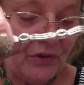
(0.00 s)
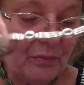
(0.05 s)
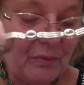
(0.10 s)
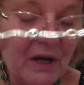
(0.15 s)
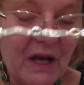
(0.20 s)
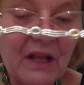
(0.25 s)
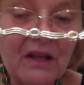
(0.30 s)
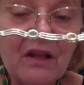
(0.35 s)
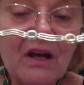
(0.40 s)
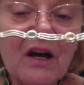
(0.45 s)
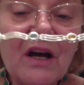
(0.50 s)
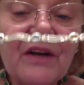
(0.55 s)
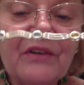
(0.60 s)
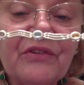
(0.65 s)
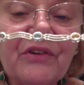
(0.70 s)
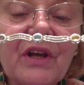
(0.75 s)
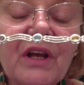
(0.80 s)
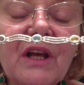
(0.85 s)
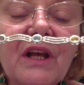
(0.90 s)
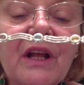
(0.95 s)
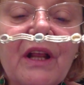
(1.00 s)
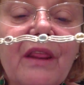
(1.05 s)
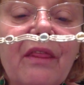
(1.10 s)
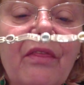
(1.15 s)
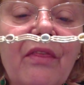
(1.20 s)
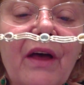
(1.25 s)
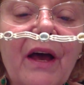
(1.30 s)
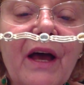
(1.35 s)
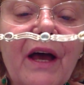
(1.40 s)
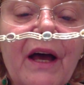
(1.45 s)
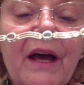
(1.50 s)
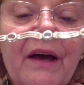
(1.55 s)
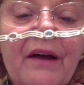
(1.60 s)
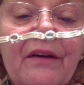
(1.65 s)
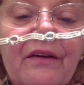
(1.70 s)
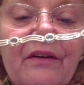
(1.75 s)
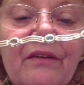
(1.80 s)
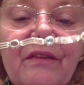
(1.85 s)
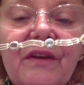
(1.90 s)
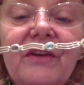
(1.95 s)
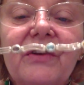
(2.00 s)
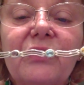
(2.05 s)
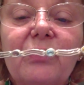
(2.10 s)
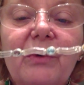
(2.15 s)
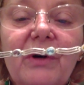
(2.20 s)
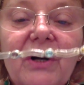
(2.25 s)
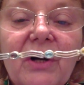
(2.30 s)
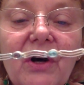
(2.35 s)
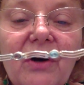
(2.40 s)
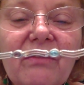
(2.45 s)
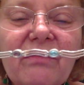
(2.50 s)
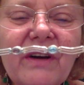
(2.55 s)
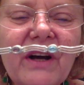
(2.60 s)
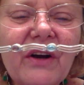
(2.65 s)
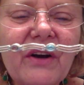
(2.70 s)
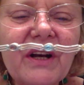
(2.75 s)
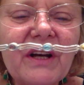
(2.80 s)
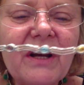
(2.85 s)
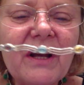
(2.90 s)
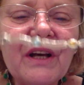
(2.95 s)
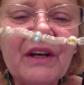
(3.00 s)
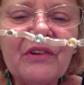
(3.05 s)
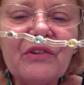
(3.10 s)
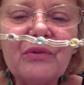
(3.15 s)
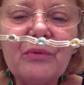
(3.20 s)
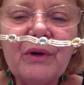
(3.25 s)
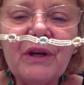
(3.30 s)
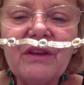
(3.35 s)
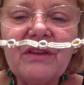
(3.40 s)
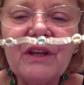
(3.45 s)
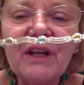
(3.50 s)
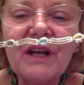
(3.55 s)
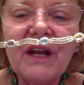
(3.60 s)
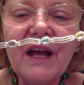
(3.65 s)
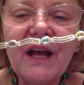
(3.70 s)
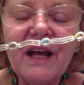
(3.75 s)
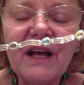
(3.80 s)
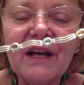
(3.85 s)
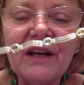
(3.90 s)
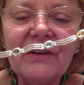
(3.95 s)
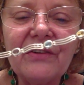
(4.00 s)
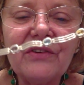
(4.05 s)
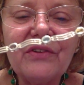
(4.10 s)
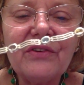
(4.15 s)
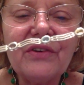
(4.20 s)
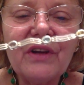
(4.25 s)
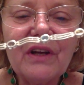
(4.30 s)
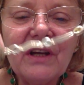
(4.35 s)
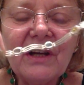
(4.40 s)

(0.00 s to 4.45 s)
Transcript: whom I lost, that this will go very nice with. It has,